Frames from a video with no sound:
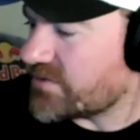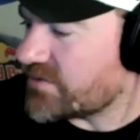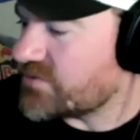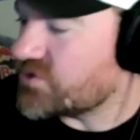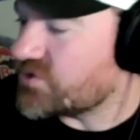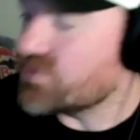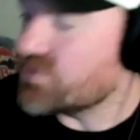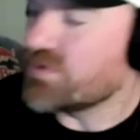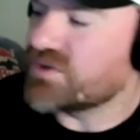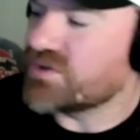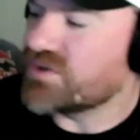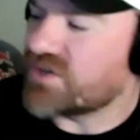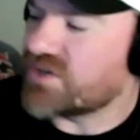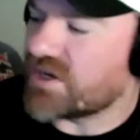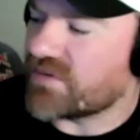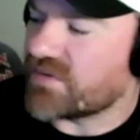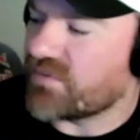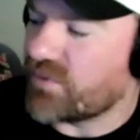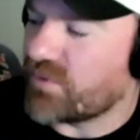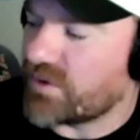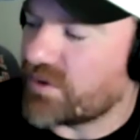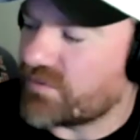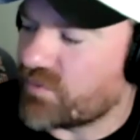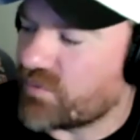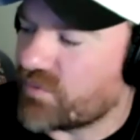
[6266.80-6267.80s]
George kicked
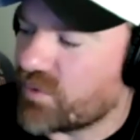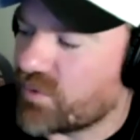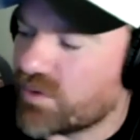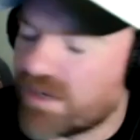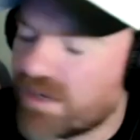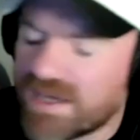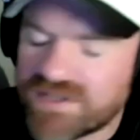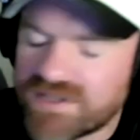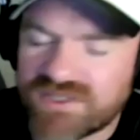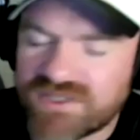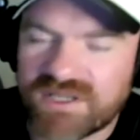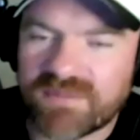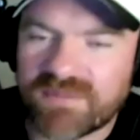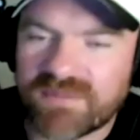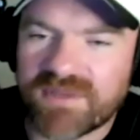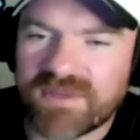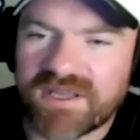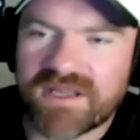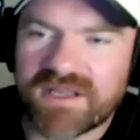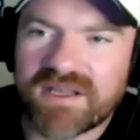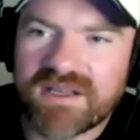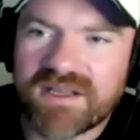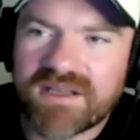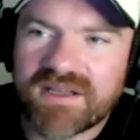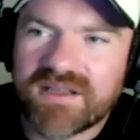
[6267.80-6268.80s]
44 last year,
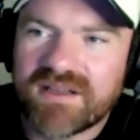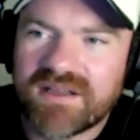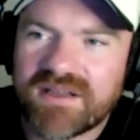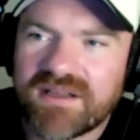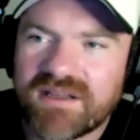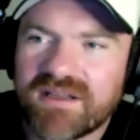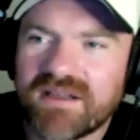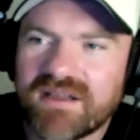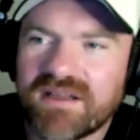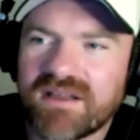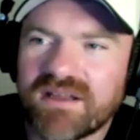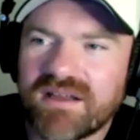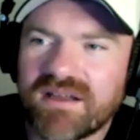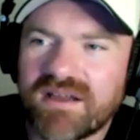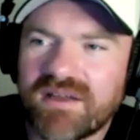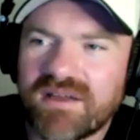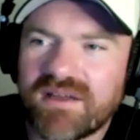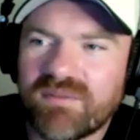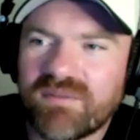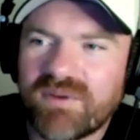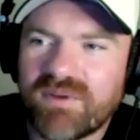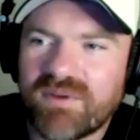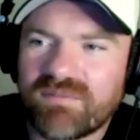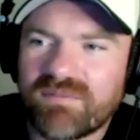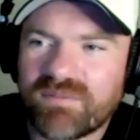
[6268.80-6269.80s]
but
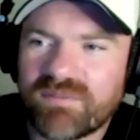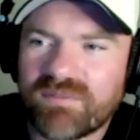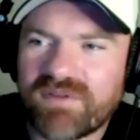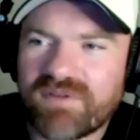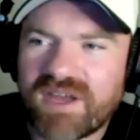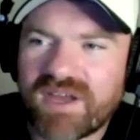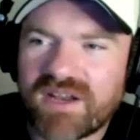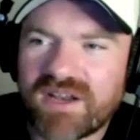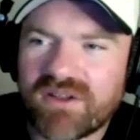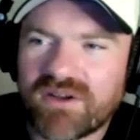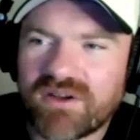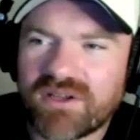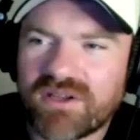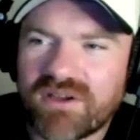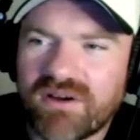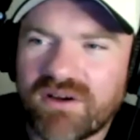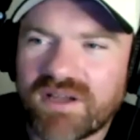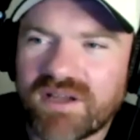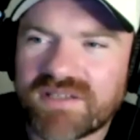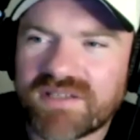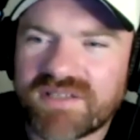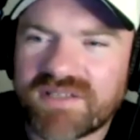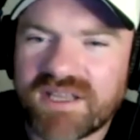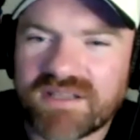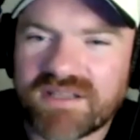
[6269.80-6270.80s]
we've had a lot of
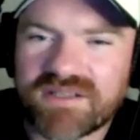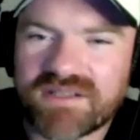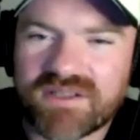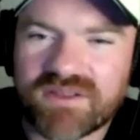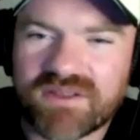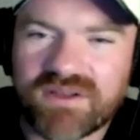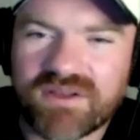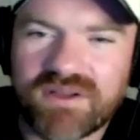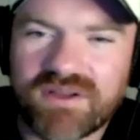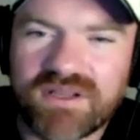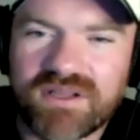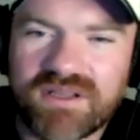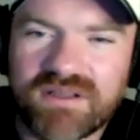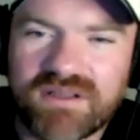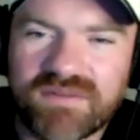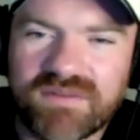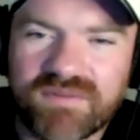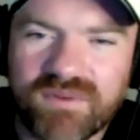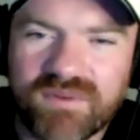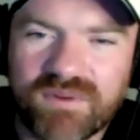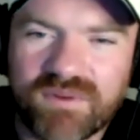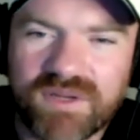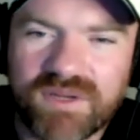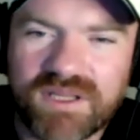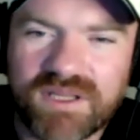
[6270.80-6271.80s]
guys get to 30,
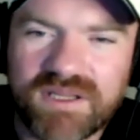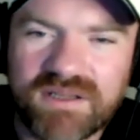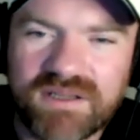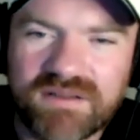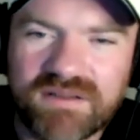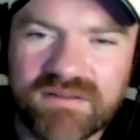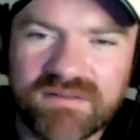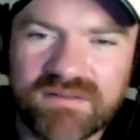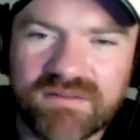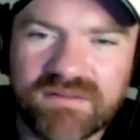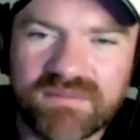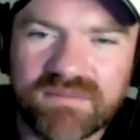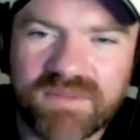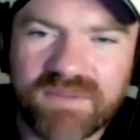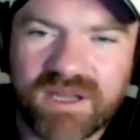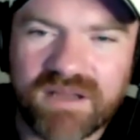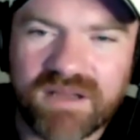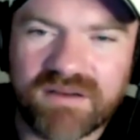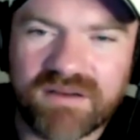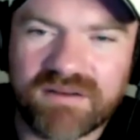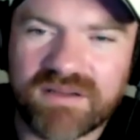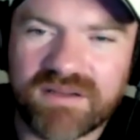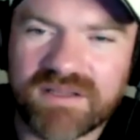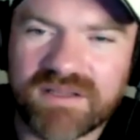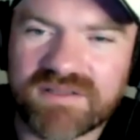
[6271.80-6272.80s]
40,
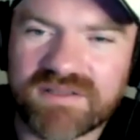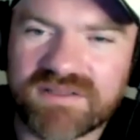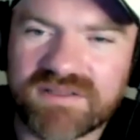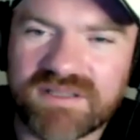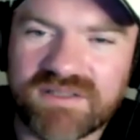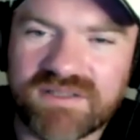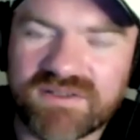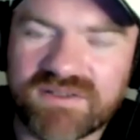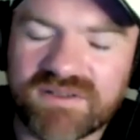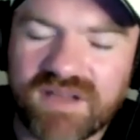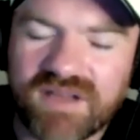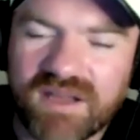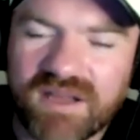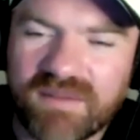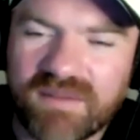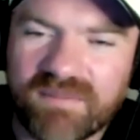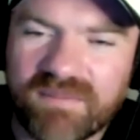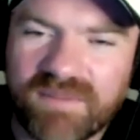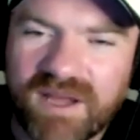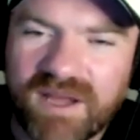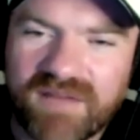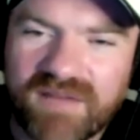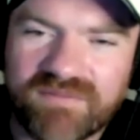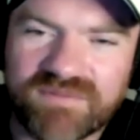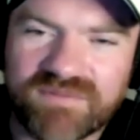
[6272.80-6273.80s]
but and since
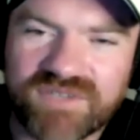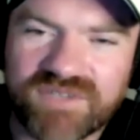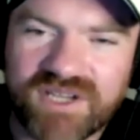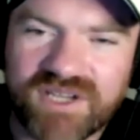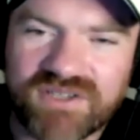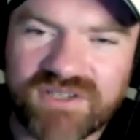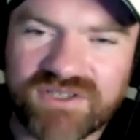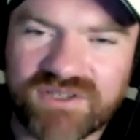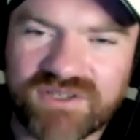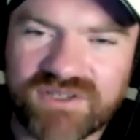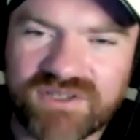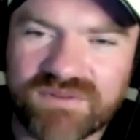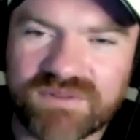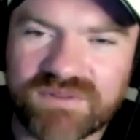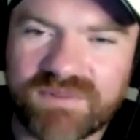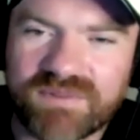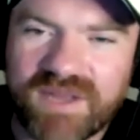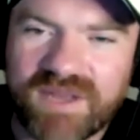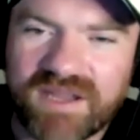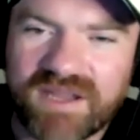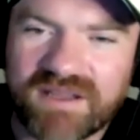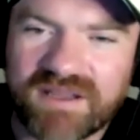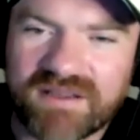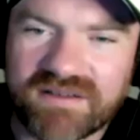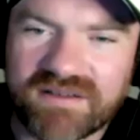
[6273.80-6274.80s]
apart from Jay Schultz
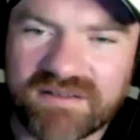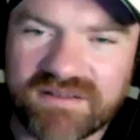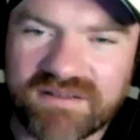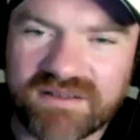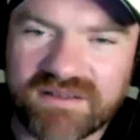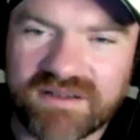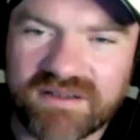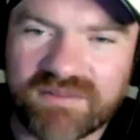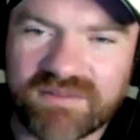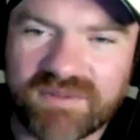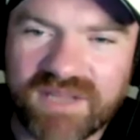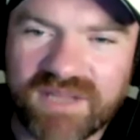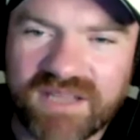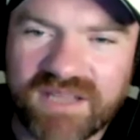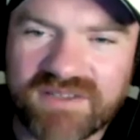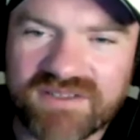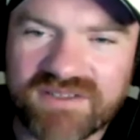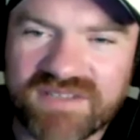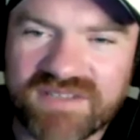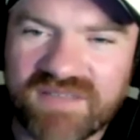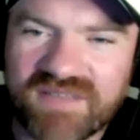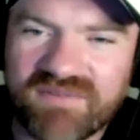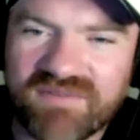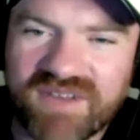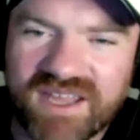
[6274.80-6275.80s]
back in,
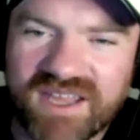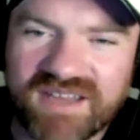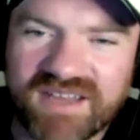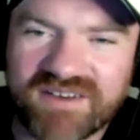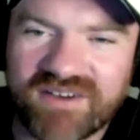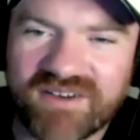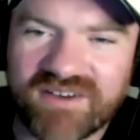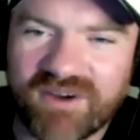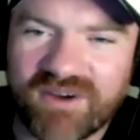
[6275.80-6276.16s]
just haven't had.